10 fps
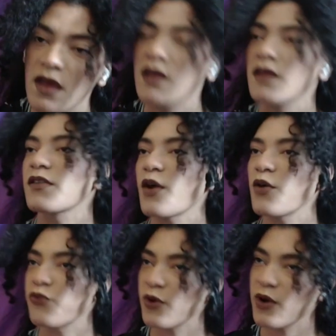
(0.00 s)
So
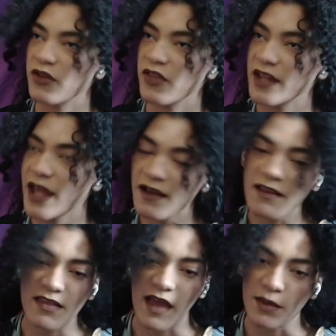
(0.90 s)
for the
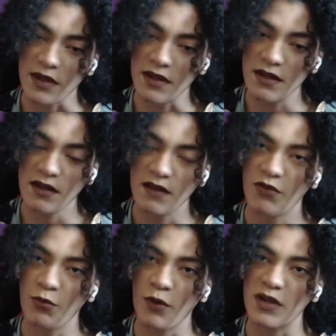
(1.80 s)
next segment
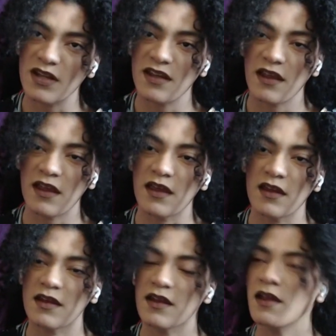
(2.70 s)
is one we
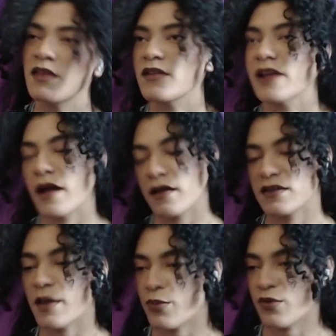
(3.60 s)
did in the last
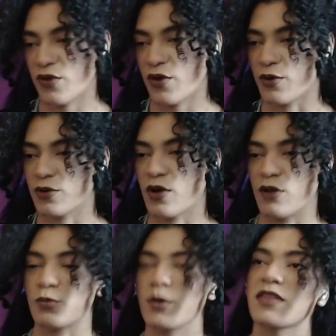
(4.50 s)
episode
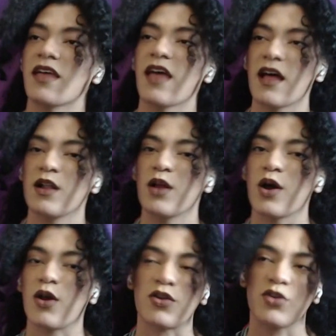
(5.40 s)
called What the Hell
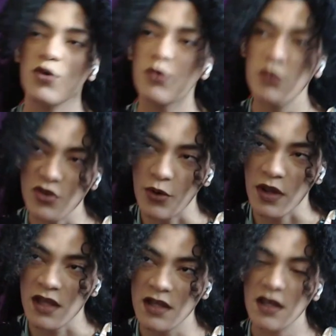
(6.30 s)
Are You
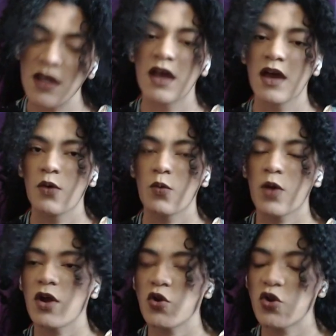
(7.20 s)
Doing?
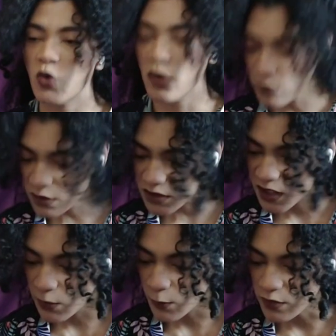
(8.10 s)
Where
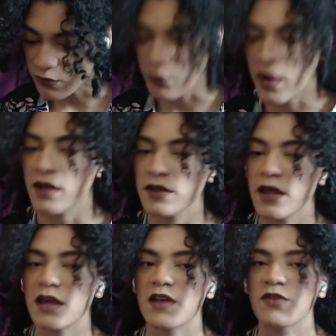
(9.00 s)
normally we would have read
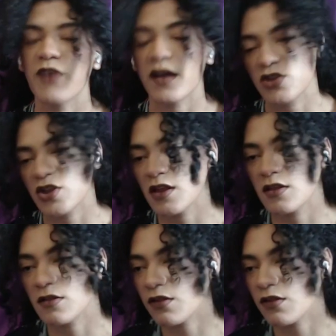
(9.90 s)
like confessions